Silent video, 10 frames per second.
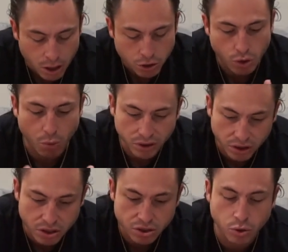So I went
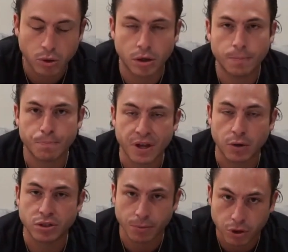to the store and I
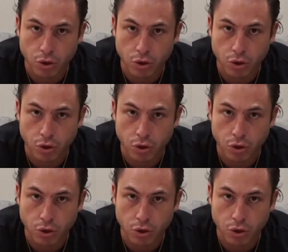was able to